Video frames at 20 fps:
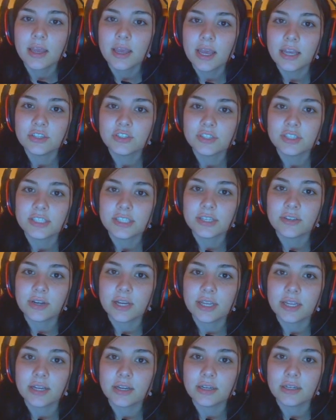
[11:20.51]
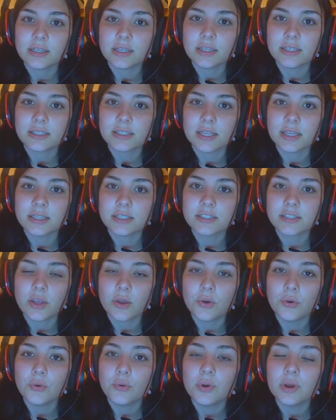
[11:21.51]
As you can see right here, it says
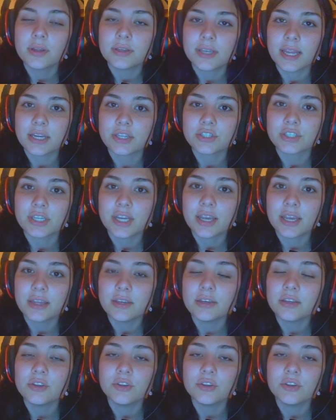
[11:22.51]
0-9.